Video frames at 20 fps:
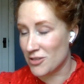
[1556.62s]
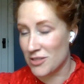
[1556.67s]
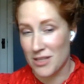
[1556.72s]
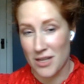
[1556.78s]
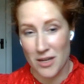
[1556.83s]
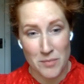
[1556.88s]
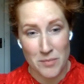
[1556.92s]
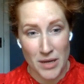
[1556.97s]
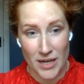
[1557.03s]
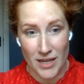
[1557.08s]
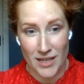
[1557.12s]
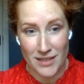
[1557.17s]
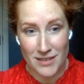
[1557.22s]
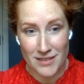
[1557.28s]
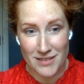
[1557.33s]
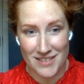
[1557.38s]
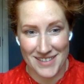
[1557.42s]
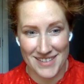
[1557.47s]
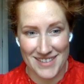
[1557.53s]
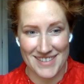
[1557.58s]
There's a lot of
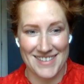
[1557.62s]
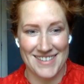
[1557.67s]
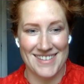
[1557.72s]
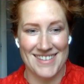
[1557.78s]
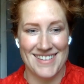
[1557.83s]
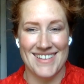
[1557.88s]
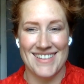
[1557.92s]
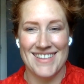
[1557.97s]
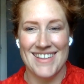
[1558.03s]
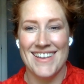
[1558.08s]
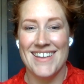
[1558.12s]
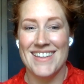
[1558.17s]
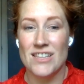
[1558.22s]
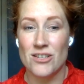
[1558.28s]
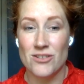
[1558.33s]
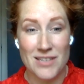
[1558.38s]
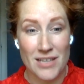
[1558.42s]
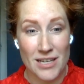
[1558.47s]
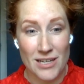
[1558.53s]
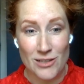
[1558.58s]
money.
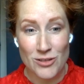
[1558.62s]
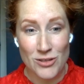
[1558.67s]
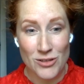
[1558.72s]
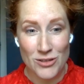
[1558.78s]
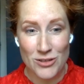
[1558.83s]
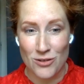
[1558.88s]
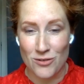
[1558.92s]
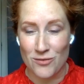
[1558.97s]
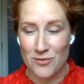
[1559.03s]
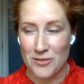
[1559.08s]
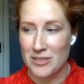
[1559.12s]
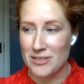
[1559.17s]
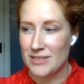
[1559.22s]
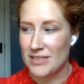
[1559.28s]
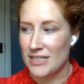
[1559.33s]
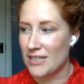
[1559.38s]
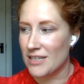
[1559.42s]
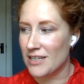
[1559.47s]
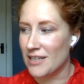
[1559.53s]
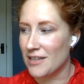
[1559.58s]
There's a lot of turnover.